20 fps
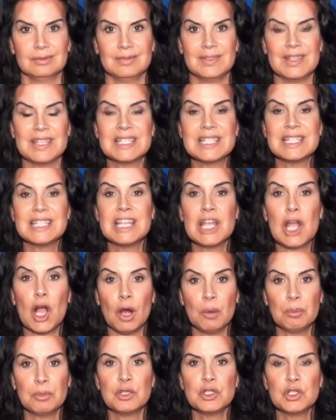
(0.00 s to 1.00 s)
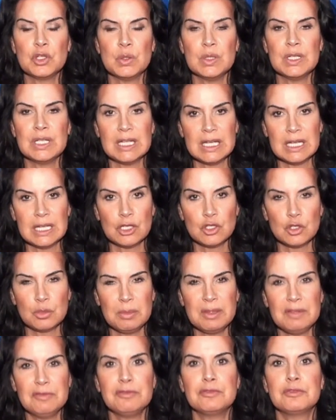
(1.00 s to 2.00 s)
This is the opportunity to
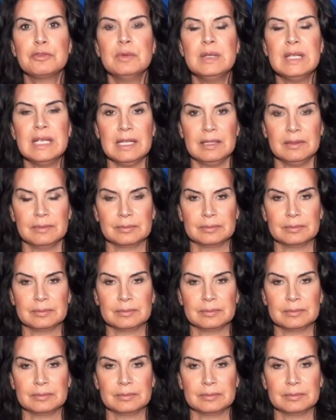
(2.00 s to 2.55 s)
be free.